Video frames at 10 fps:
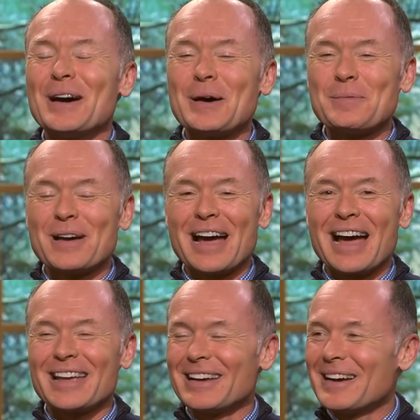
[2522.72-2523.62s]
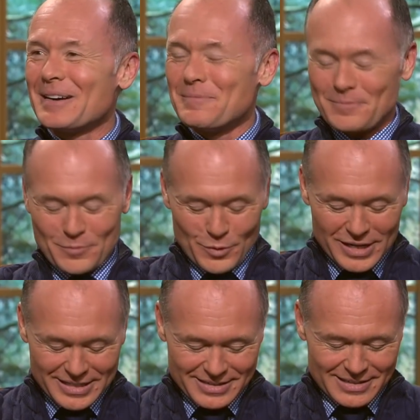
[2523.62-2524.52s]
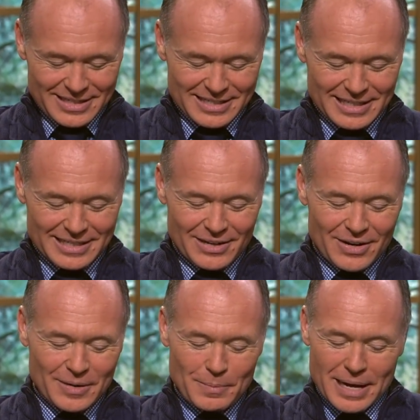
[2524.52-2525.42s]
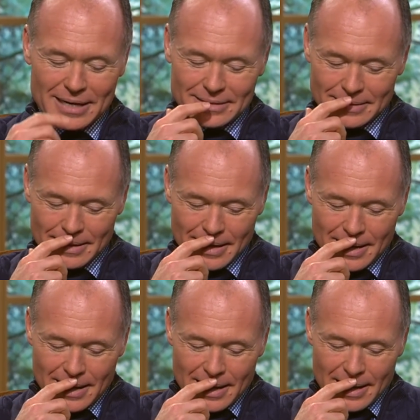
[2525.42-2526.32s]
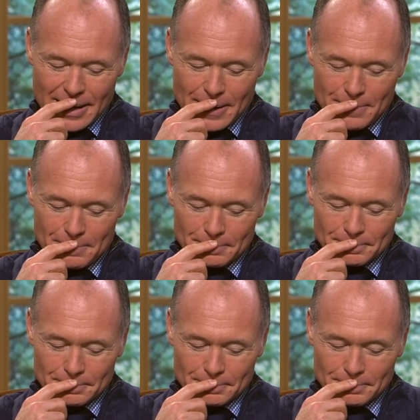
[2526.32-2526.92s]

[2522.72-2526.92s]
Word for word: um, I um, want to, let's see, talk about, um,